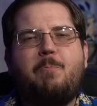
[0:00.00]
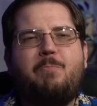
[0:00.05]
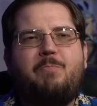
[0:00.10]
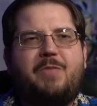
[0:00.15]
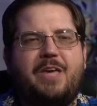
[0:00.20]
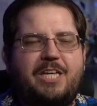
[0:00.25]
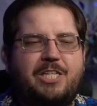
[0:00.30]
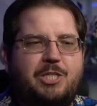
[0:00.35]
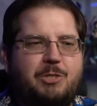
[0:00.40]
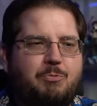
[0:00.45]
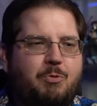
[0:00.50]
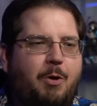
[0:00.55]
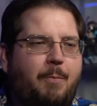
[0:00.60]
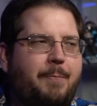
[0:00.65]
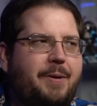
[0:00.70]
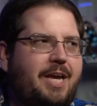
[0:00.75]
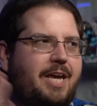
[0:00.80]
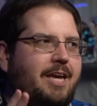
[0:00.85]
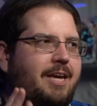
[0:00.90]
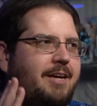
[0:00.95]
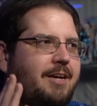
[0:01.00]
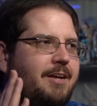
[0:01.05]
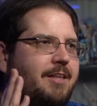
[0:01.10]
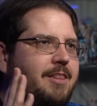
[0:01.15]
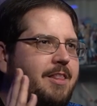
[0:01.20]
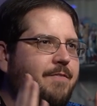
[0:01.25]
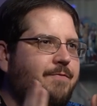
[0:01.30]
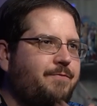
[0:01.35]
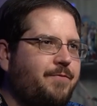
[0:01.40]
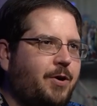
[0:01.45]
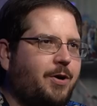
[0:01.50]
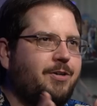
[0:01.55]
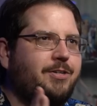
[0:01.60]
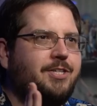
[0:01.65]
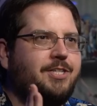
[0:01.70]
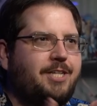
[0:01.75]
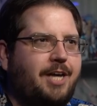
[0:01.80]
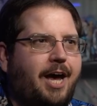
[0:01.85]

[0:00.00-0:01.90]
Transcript: This will be the first